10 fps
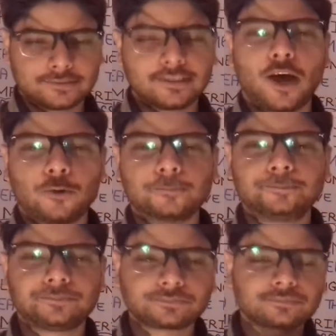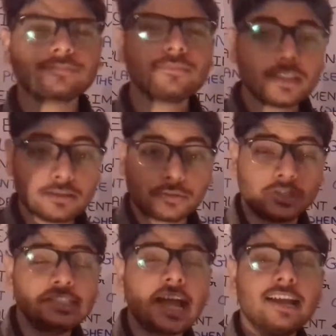Now, so
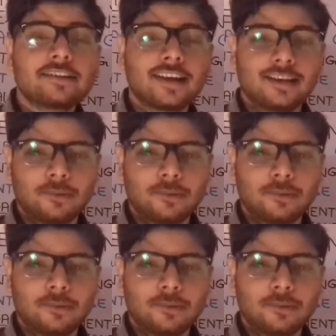these are literally